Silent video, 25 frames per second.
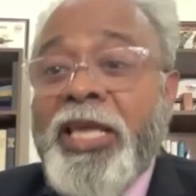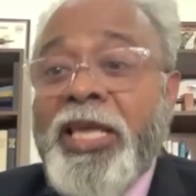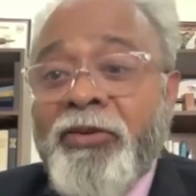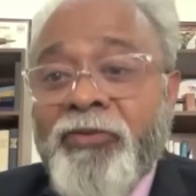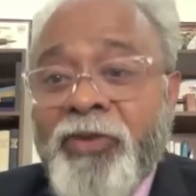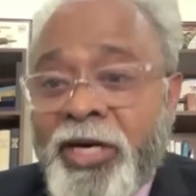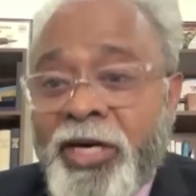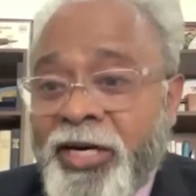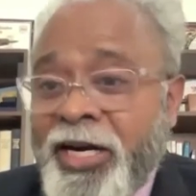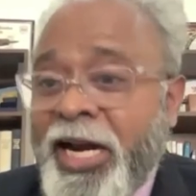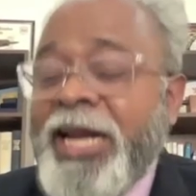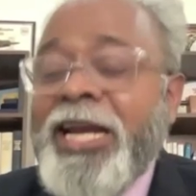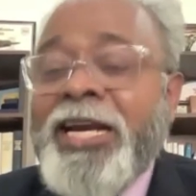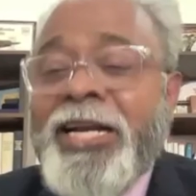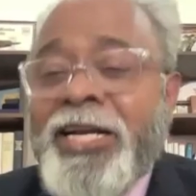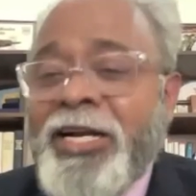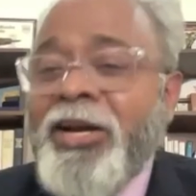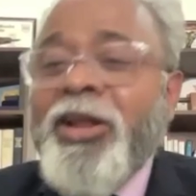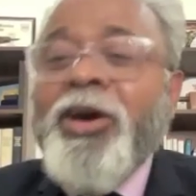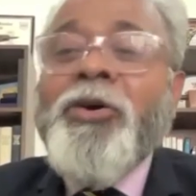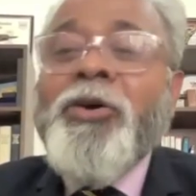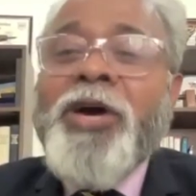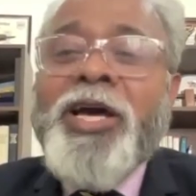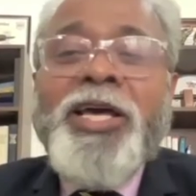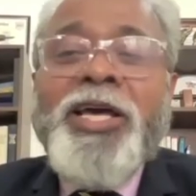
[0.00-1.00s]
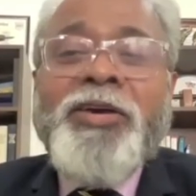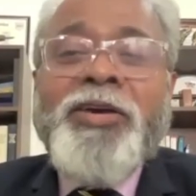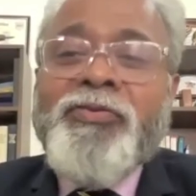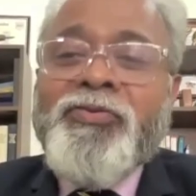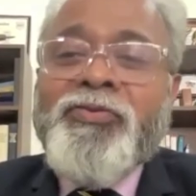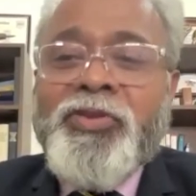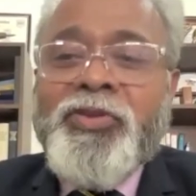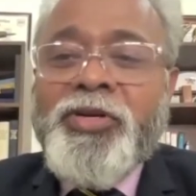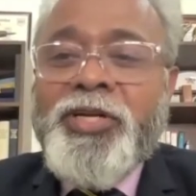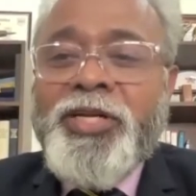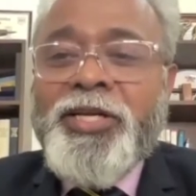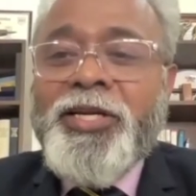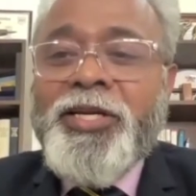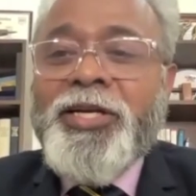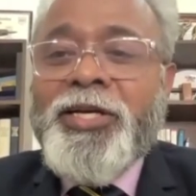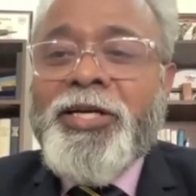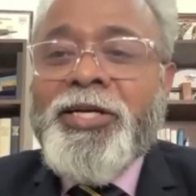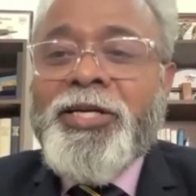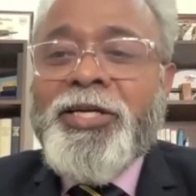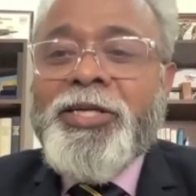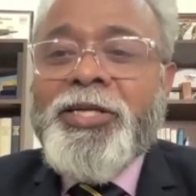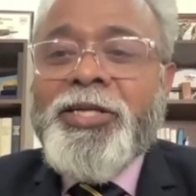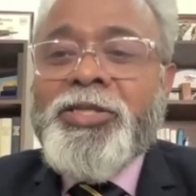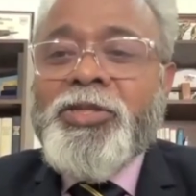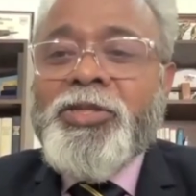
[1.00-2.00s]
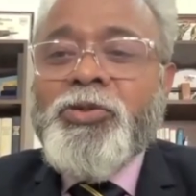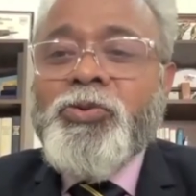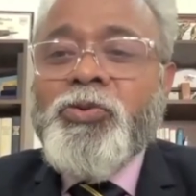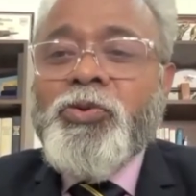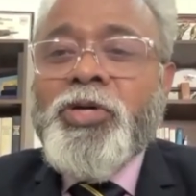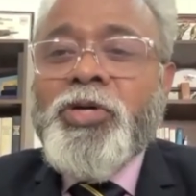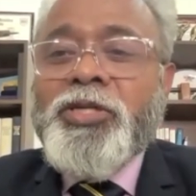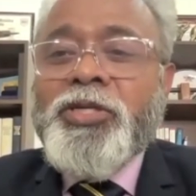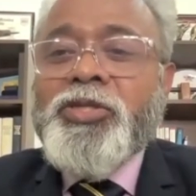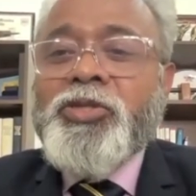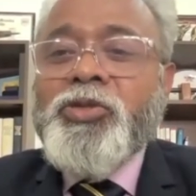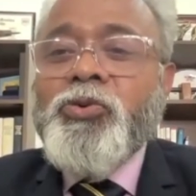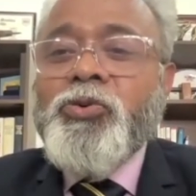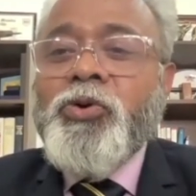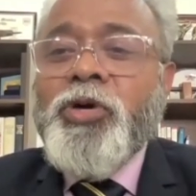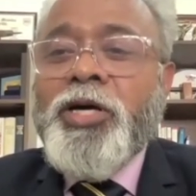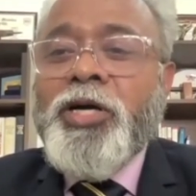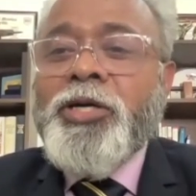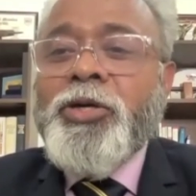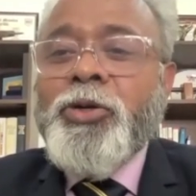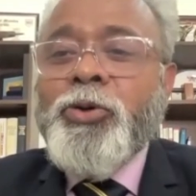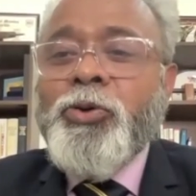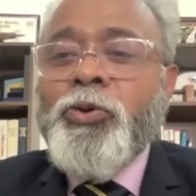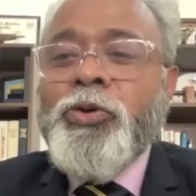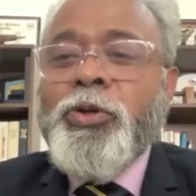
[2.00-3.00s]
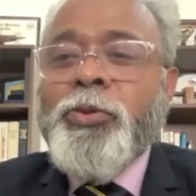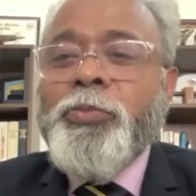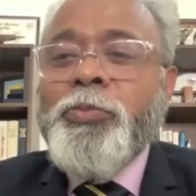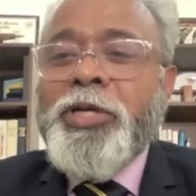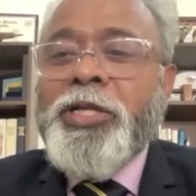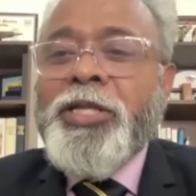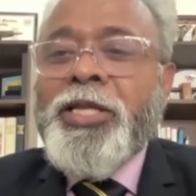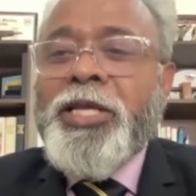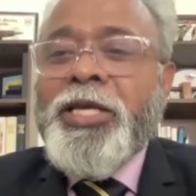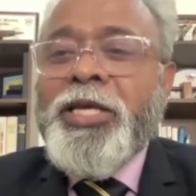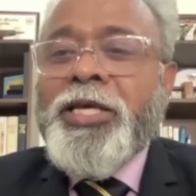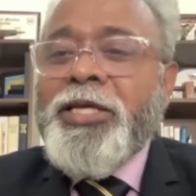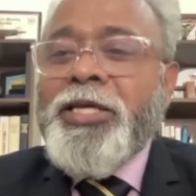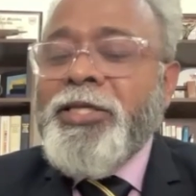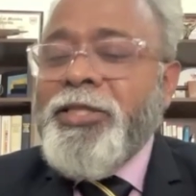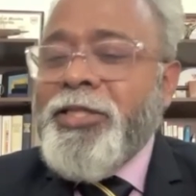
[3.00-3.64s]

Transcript: Even right now, I have three interns who are so adorable.